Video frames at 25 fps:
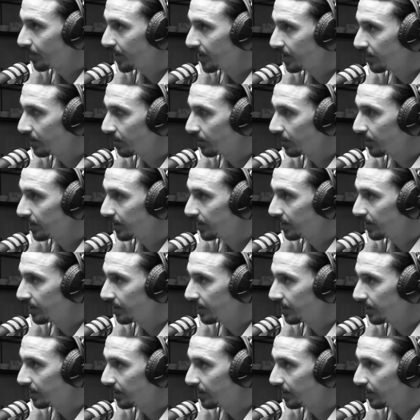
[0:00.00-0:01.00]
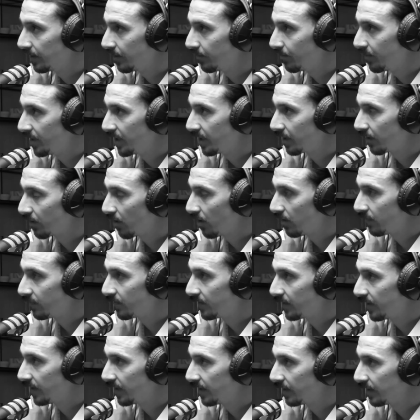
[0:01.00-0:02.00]
mentally, being
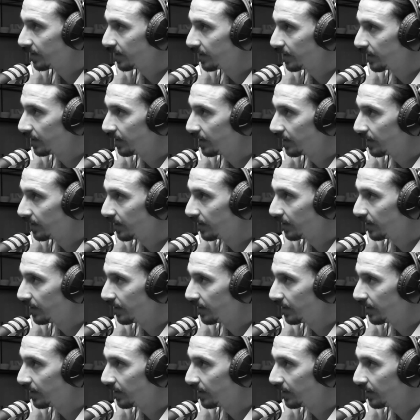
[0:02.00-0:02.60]
confident.